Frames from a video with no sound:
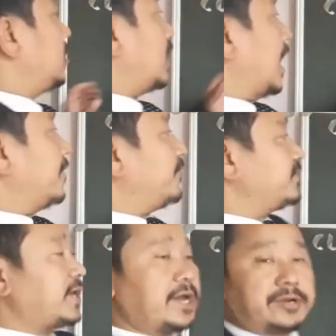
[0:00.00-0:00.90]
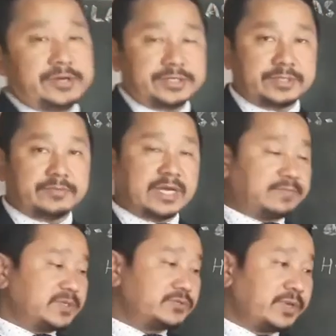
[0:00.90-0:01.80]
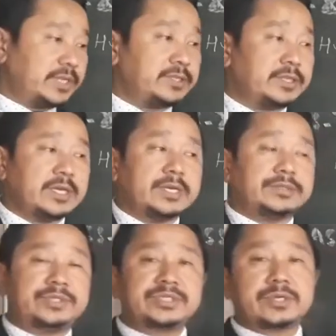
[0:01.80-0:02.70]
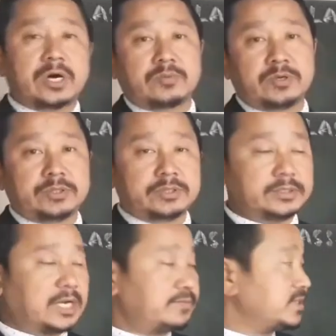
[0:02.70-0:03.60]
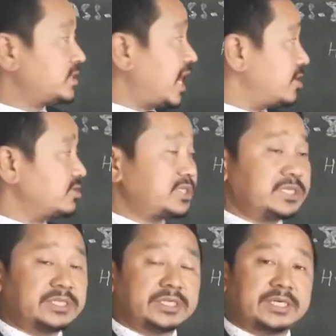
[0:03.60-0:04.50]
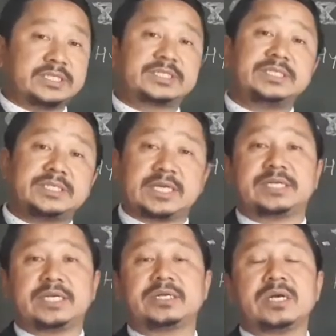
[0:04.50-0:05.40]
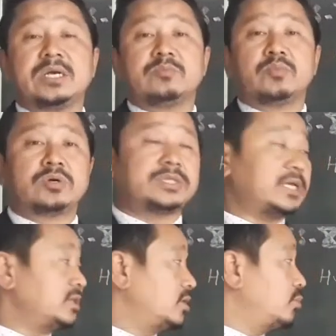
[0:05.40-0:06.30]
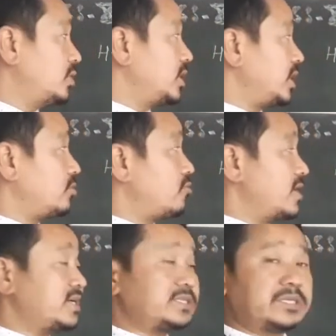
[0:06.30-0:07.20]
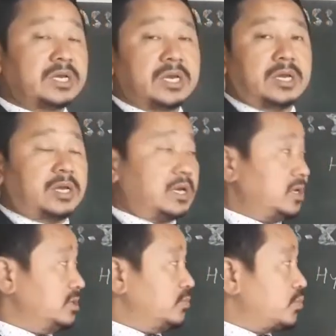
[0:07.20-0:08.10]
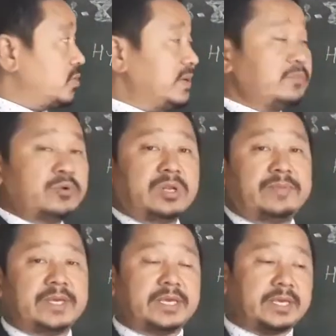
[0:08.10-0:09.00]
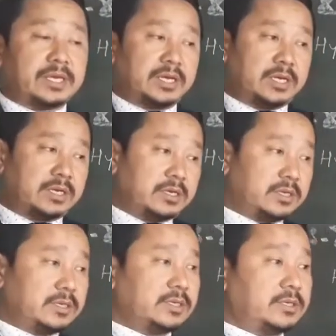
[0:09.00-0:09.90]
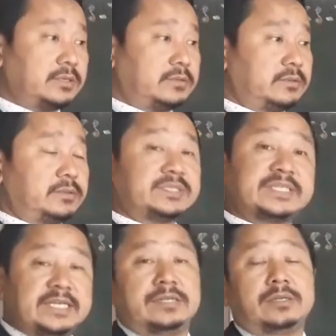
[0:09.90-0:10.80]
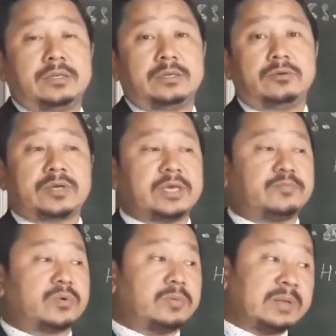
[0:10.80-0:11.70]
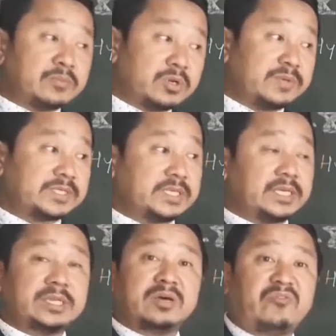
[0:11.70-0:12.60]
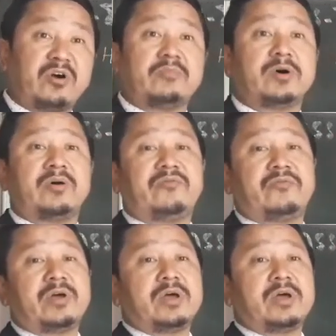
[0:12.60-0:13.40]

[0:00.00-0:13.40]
Hyperthyroidism, that means when this hormone, that means thyroxine, is secreted more than the body requires, the problem will be seen. Okay, problem will be seen in the form of